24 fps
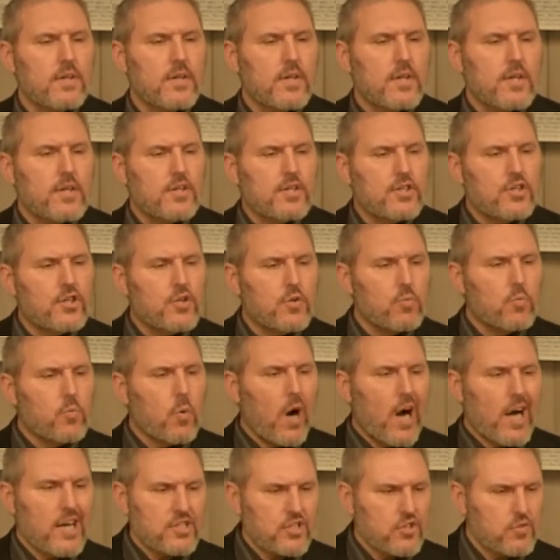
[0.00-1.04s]
Do you
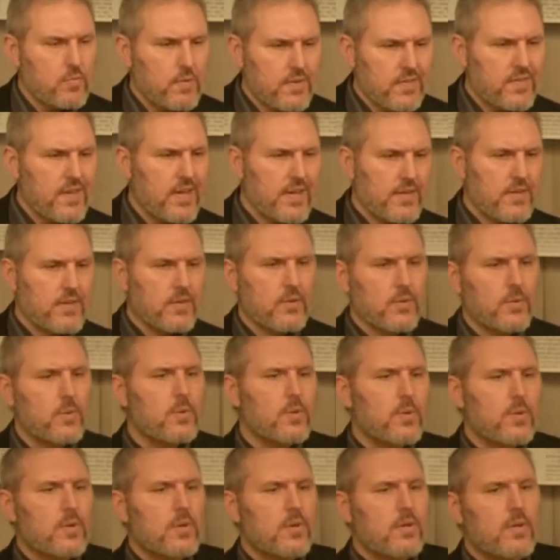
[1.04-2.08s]
watch what they do?
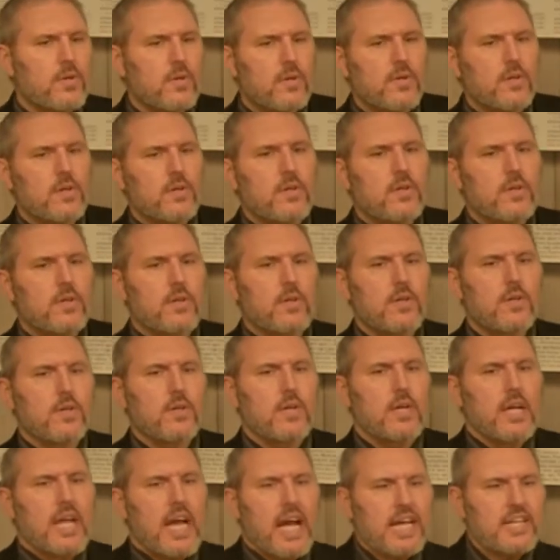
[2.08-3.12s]

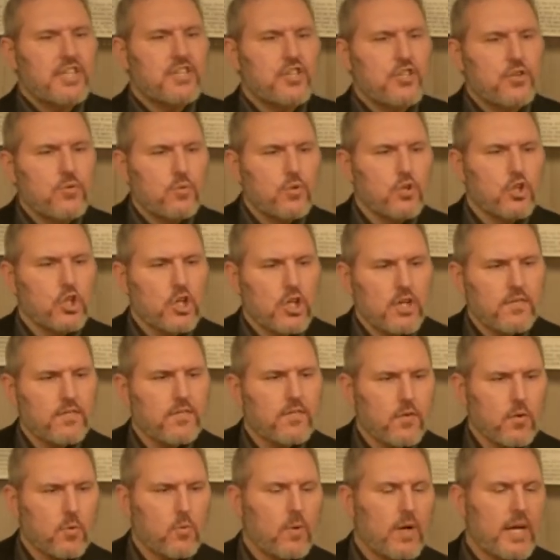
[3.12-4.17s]
And do you look
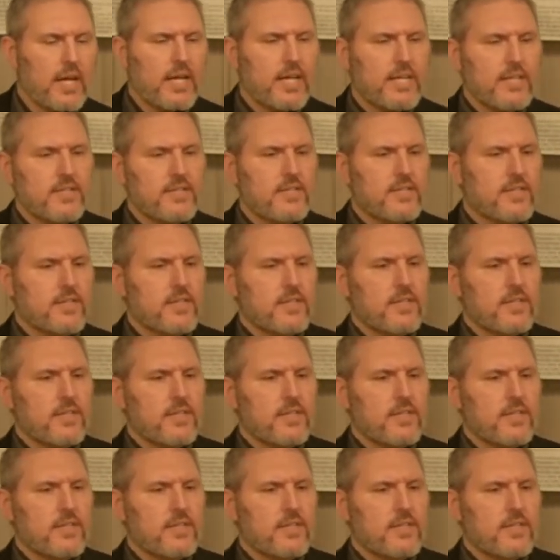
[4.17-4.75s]
for ways